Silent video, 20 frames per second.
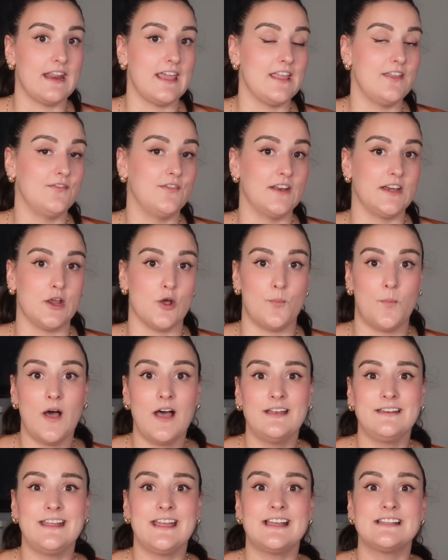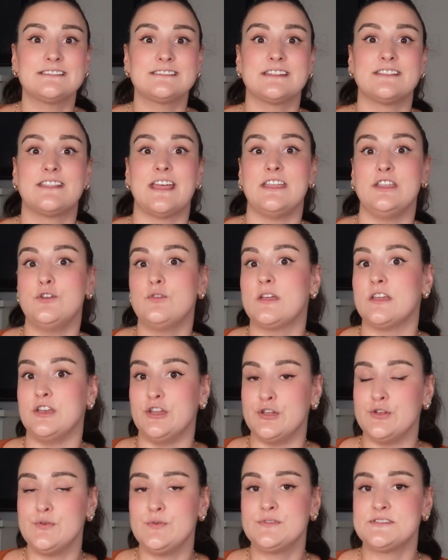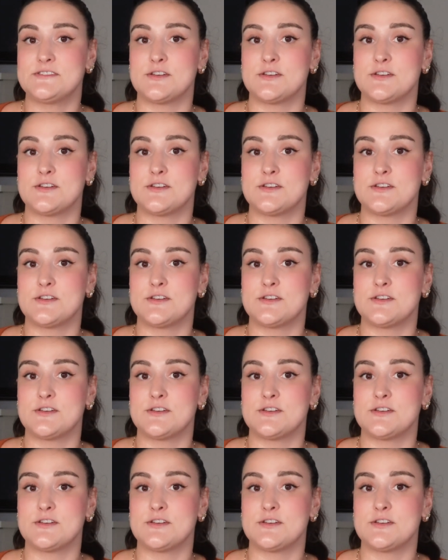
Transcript: a video podcast that you can use